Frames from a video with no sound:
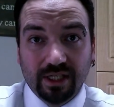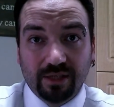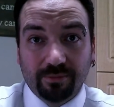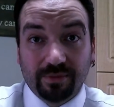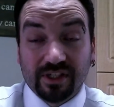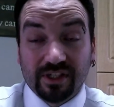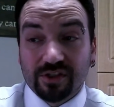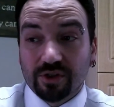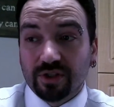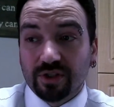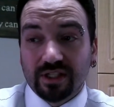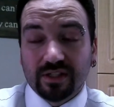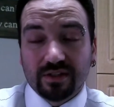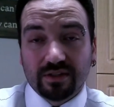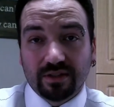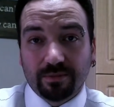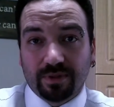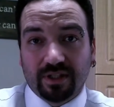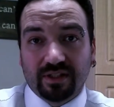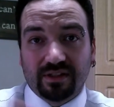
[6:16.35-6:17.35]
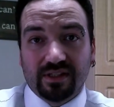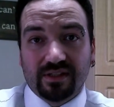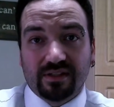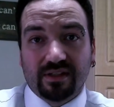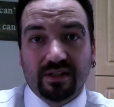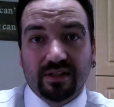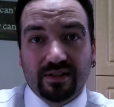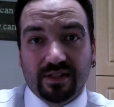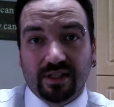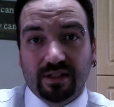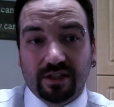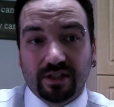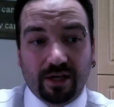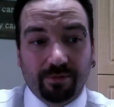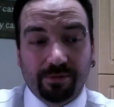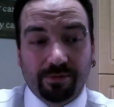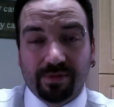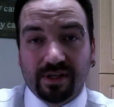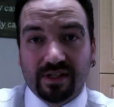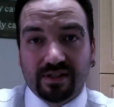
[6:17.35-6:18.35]
because you can easily plug these things in,
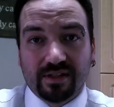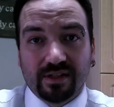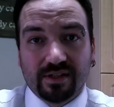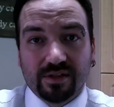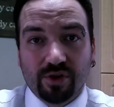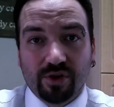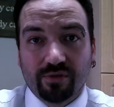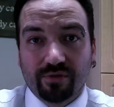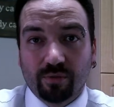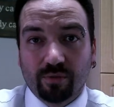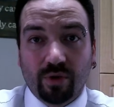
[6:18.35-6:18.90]
copy paste things over,